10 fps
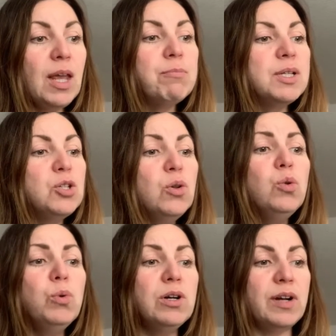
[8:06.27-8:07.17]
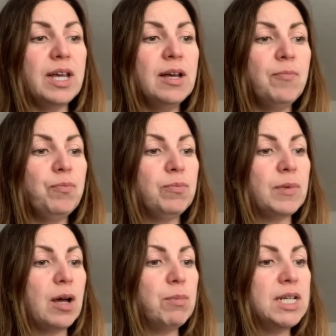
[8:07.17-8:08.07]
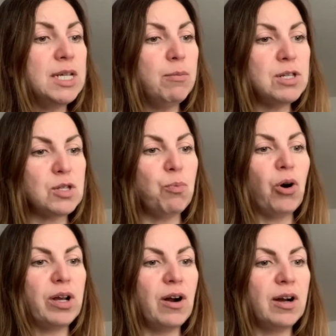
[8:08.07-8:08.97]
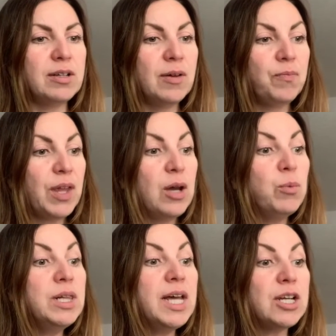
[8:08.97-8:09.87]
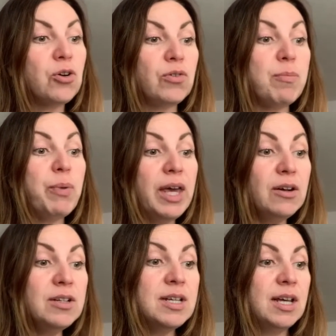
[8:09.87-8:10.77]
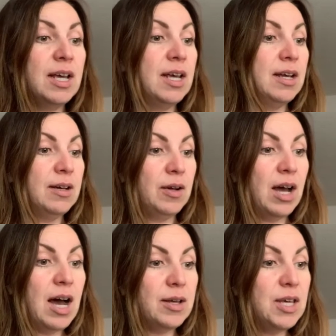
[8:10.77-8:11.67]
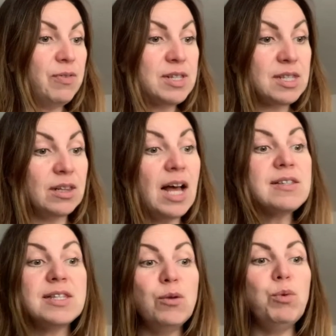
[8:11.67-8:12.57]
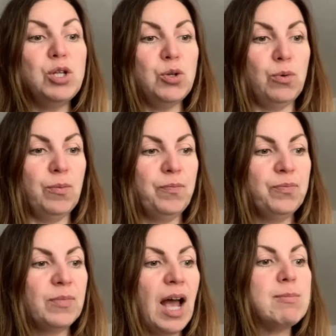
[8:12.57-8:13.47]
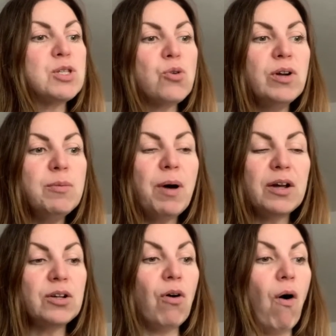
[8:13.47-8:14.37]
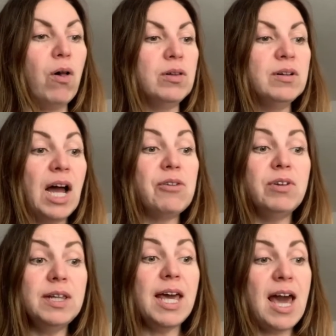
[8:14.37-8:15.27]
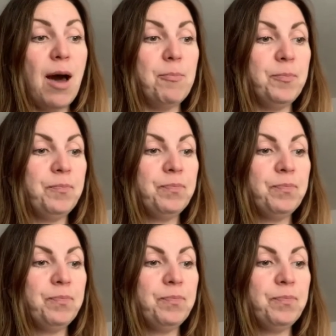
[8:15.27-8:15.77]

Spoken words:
But don't worry, now, my dear Mrs. Beauregard. We'll get her repaired if it's the last thing we do. I'm sorry about it all. I really am.